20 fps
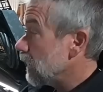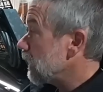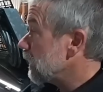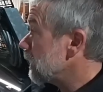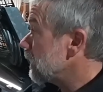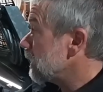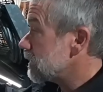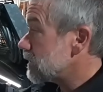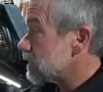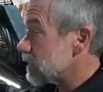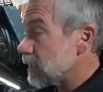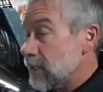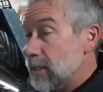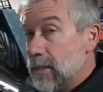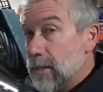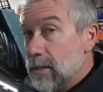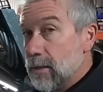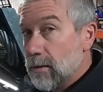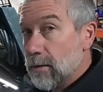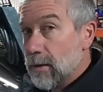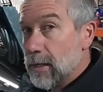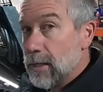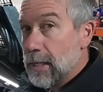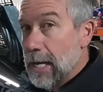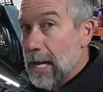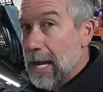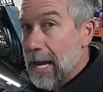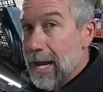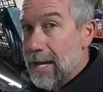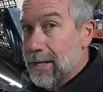Into here, and
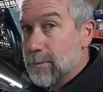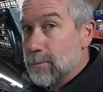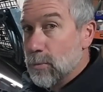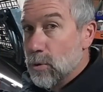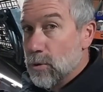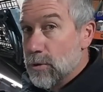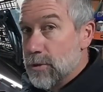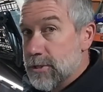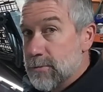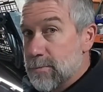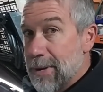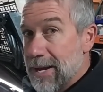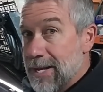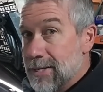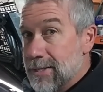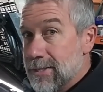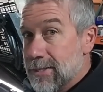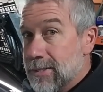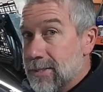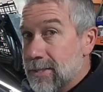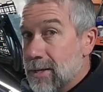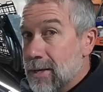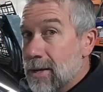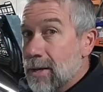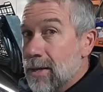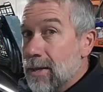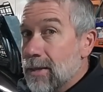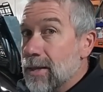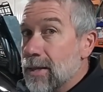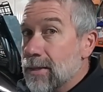had more space
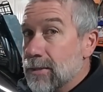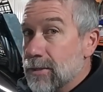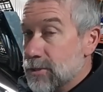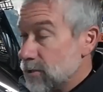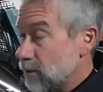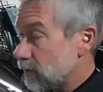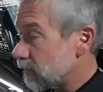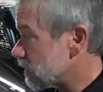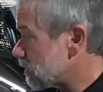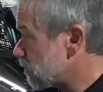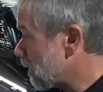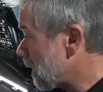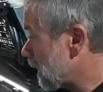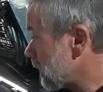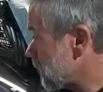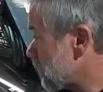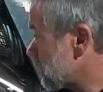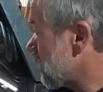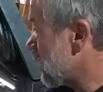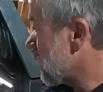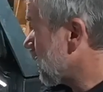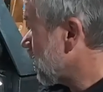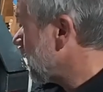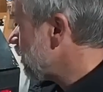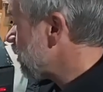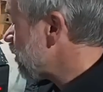than the service body truck.